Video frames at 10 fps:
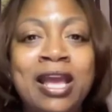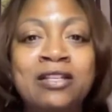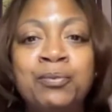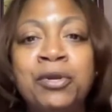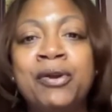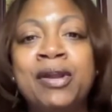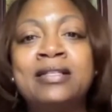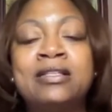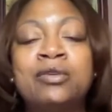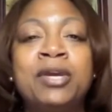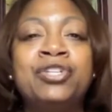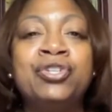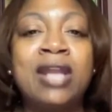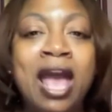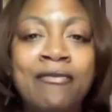experience as a
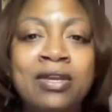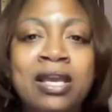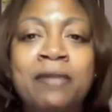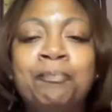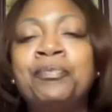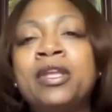patient advocate,